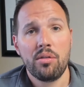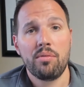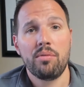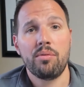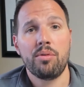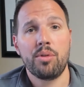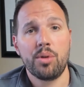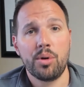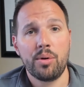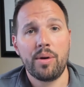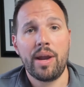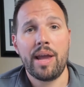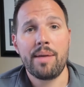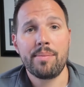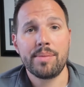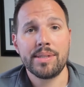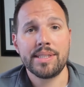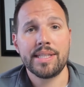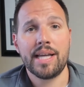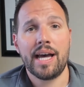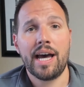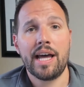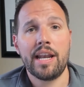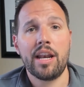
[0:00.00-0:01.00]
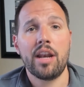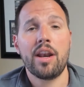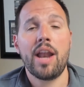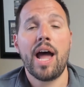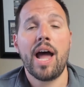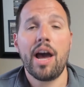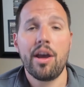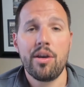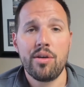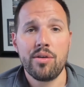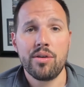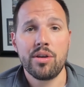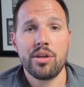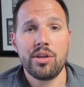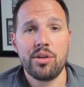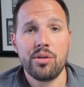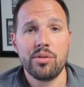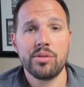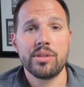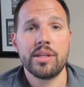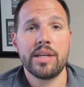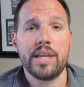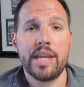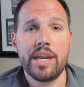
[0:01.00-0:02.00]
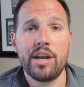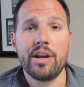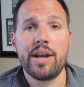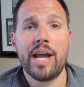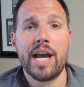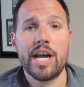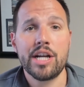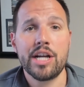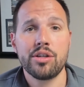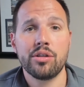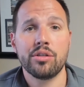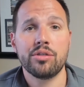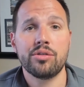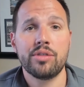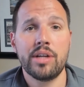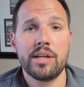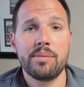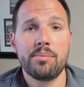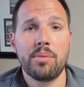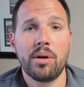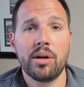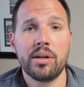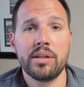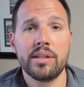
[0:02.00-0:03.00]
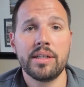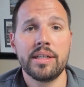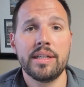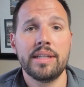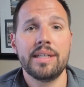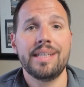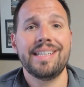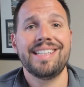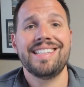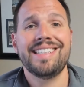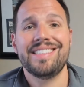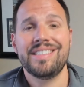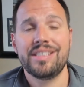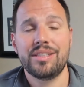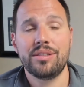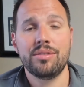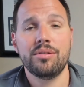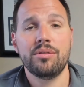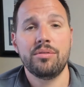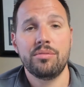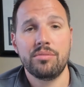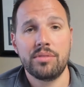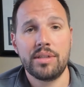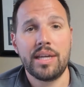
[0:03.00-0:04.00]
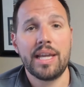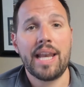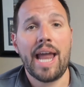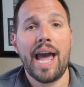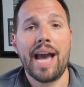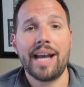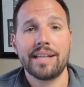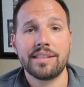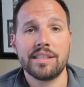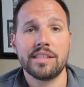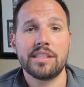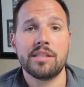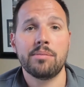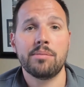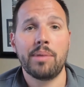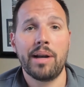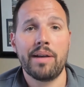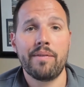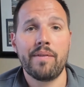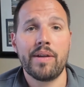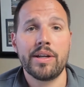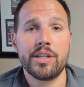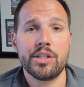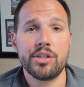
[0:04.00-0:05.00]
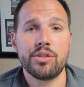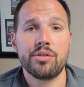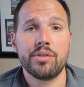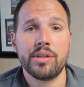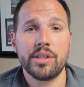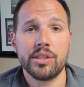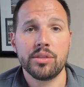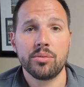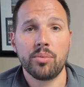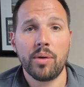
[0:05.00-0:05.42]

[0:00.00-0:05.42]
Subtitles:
through Amazon on how you can use an international trademark to get access to brand registry as